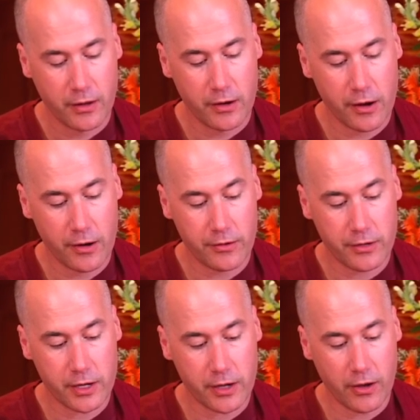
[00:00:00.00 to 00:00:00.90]
Now,
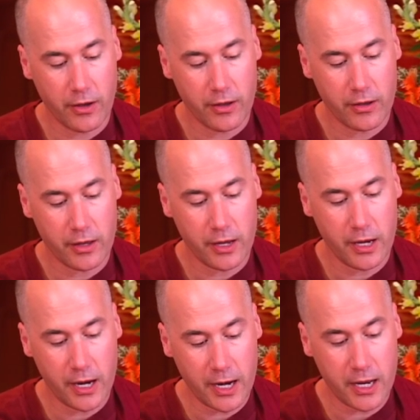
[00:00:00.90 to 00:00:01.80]

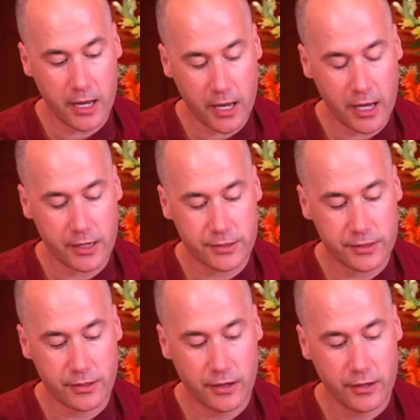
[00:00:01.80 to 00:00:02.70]
in any
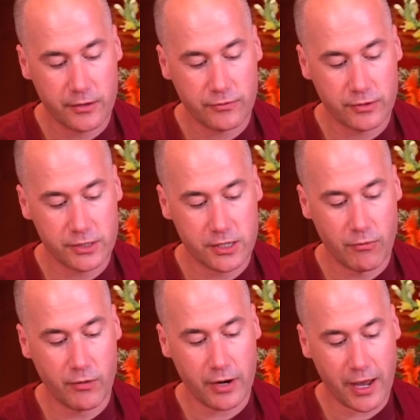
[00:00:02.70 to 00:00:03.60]
case, when
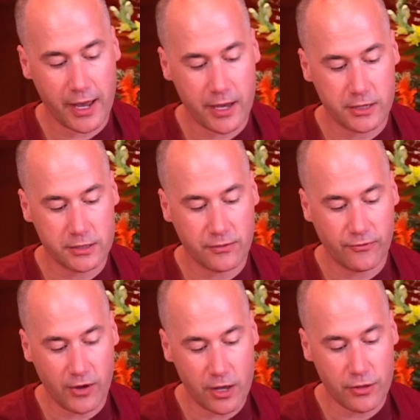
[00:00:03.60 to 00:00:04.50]
someone has
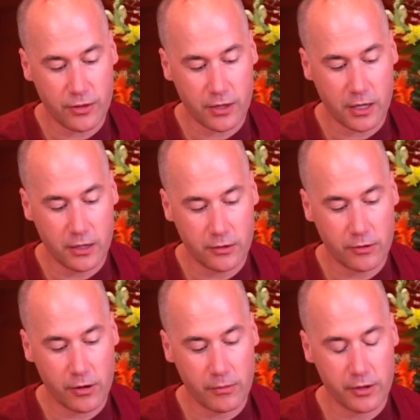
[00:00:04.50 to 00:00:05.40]
faith in
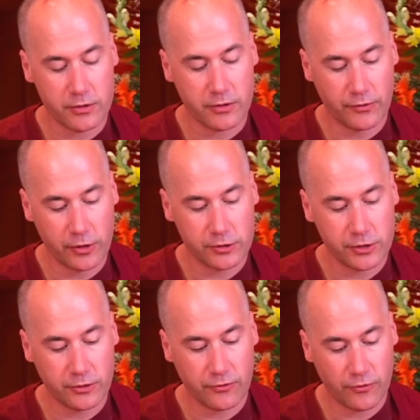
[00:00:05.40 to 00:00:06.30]
Dharma,
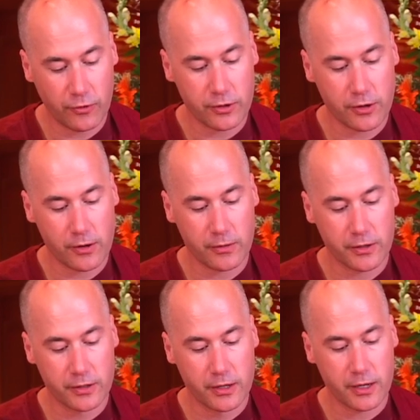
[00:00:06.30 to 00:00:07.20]
devotion for Dharma,
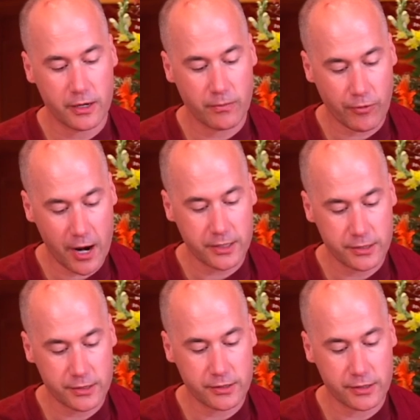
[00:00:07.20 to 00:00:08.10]
and
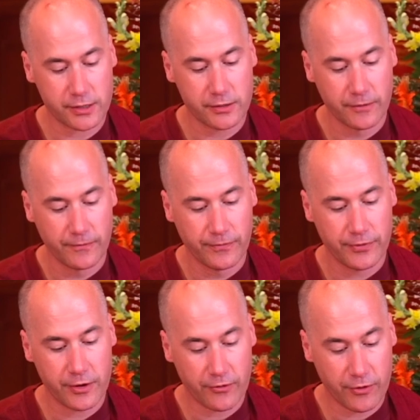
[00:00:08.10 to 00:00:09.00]
practices it,
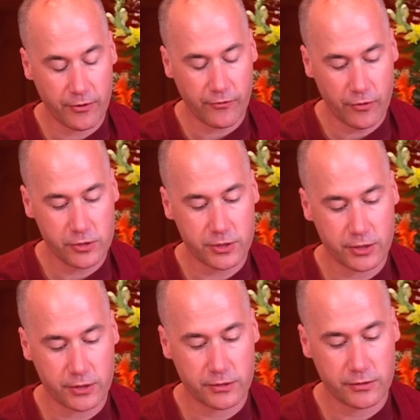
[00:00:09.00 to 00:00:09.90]
they're very
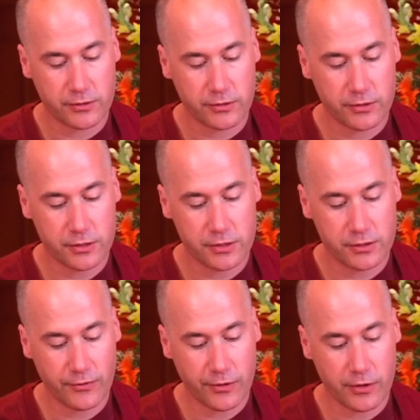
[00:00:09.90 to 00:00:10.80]
fortunate. This is
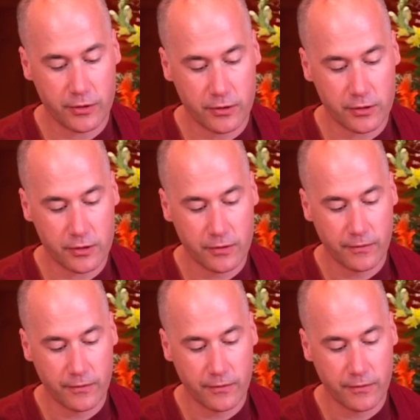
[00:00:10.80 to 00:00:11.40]
very good.